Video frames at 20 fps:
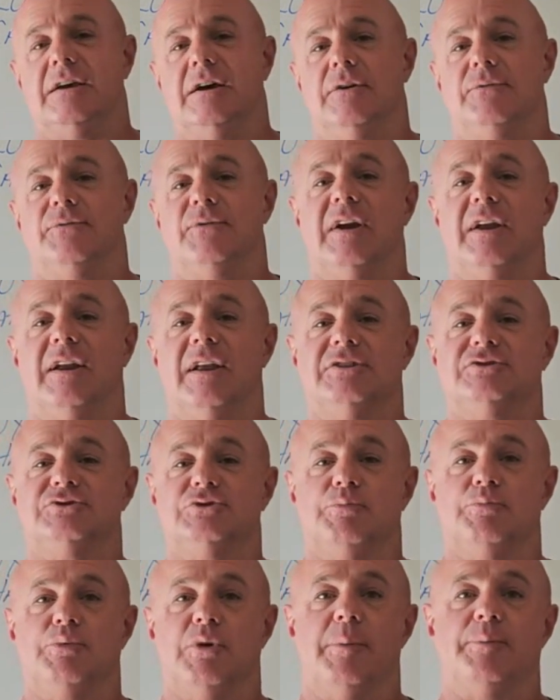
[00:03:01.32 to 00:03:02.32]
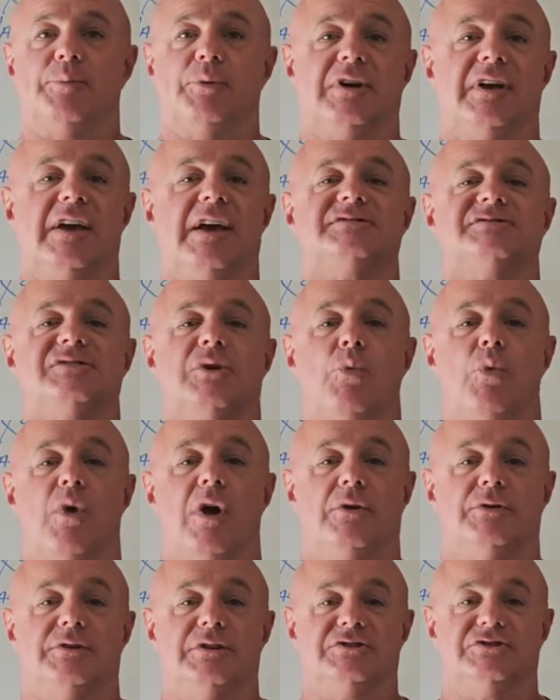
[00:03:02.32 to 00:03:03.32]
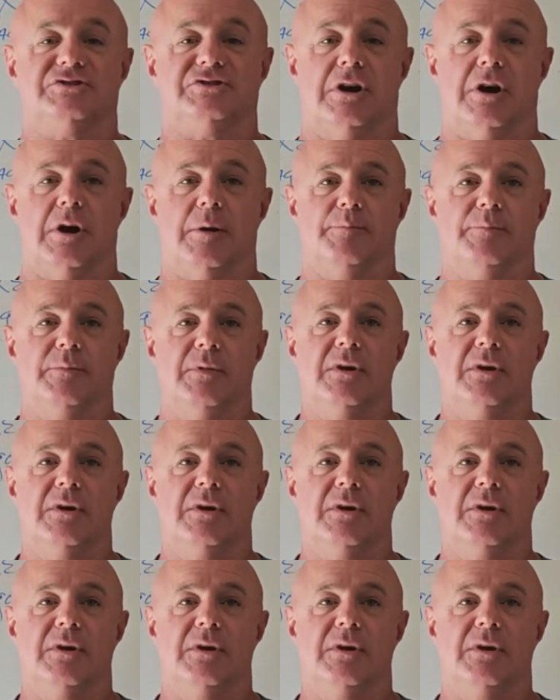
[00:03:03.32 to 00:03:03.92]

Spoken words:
a financial prepper. He has a welding shop,